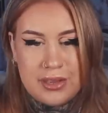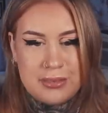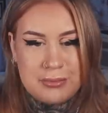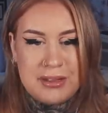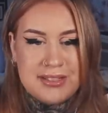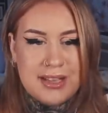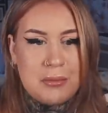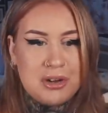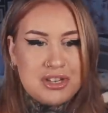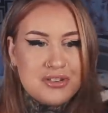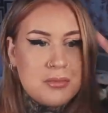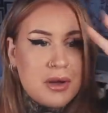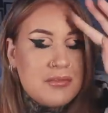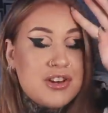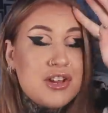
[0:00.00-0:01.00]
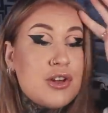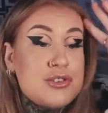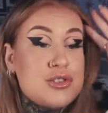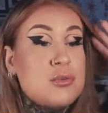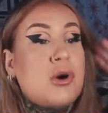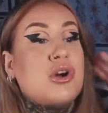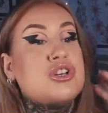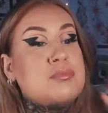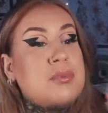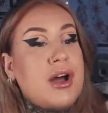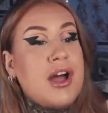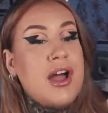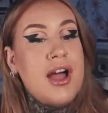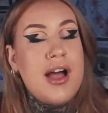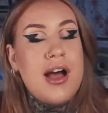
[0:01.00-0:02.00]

it depends how much of my videos you watch, but